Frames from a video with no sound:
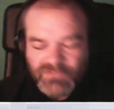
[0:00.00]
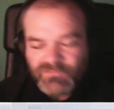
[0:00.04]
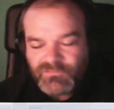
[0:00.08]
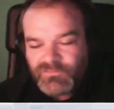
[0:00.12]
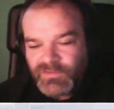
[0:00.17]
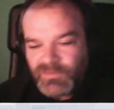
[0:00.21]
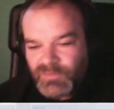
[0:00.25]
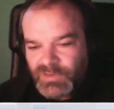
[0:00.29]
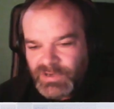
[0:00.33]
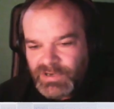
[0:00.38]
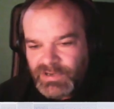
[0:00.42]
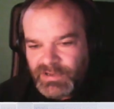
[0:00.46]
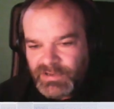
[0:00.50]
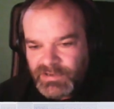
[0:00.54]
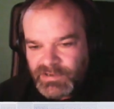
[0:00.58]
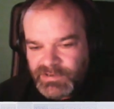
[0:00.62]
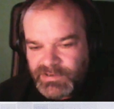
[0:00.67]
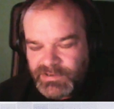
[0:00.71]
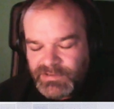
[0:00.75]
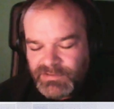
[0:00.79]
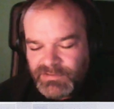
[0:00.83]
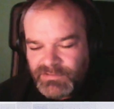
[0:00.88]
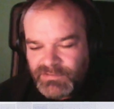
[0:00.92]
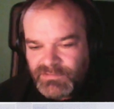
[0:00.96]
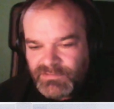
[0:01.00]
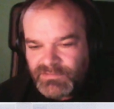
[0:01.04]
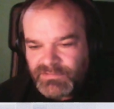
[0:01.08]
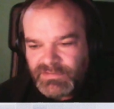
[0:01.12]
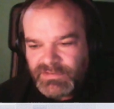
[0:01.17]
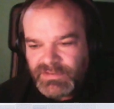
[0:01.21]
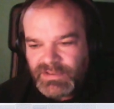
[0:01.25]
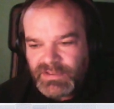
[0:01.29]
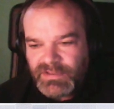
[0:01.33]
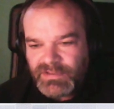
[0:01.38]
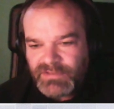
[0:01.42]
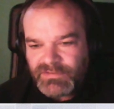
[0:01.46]
it's very likely
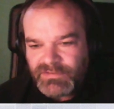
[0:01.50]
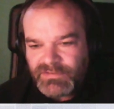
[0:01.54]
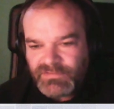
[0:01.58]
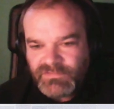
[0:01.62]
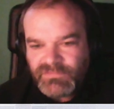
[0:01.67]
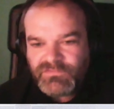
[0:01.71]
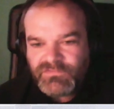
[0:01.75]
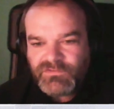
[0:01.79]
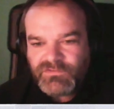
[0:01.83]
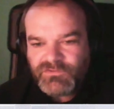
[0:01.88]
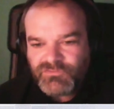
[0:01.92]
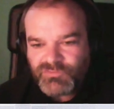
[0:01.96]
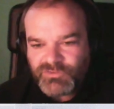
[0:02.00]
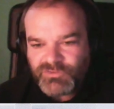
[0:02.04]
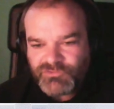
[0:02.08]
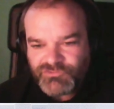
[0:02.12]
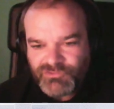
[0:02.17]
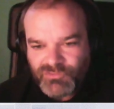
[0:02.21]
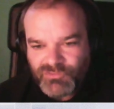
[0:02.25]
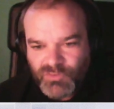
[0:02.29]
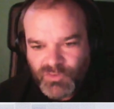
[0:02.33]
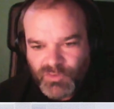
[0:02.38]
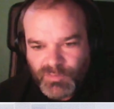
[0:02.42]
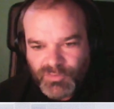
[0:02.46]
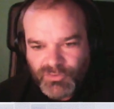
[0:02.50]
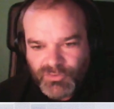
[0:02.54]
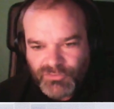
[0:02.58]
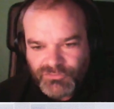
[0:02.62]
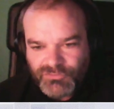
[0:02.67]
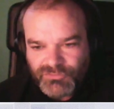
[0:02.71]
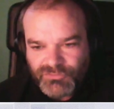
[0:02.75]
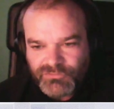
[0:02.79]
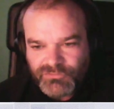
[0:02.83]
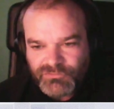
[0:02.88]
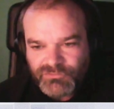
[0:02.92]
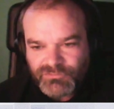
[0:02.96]
that this situation
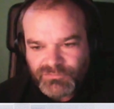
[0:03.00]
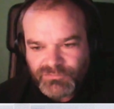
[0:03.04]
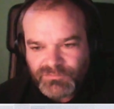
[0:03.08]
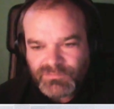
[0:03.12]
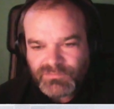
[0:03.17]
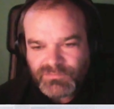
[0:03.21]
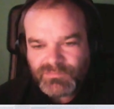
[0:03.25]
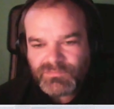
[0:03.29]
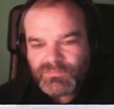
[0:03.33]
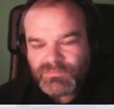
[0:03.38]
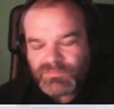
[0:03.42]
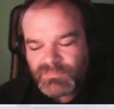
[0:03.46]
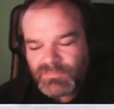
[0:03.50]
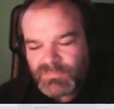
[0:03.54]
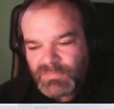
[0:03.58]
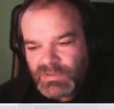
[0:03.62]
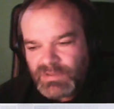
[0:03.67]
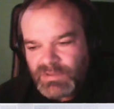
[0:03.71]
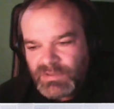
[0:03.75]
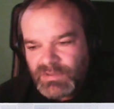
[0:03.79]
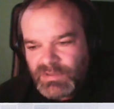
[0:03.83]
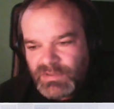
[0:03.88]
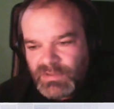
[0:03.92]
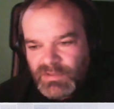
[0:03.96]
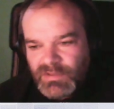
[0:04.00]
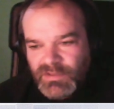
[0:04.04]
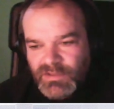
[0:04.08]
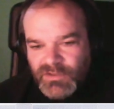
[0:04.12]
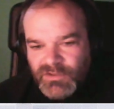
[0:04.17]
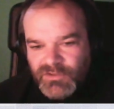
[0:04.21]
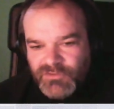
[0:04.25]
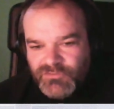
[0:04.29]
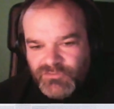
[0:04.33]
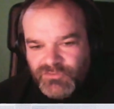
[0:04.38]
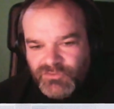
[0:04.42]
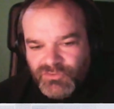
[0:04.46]
reproduce.
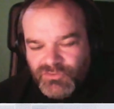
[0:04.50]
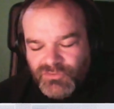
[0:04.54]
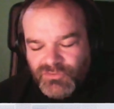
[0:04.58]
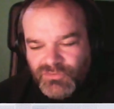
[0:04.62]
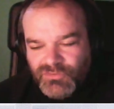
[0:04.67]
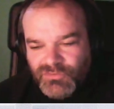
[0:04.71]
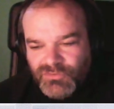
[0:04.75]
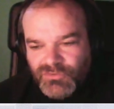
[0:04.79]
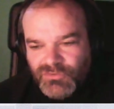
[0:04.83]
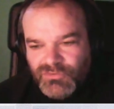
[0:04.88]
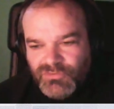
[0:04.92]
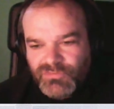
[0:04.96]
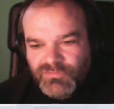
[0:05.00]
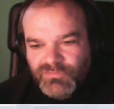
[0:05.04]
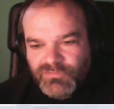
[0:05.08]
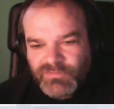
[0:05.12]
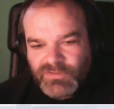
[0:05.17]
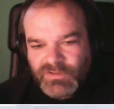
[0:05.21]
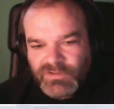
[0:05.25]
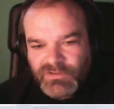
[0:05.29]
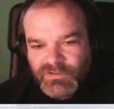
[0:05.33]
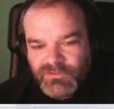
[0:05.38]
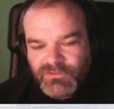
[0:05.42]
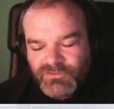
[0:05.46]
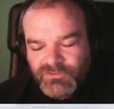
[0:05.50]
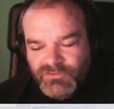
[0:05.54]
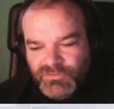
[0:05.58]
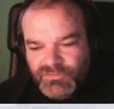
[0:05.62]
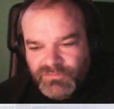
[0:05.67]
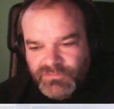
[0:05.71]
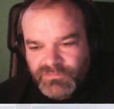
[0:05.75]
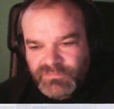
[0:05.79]
So you find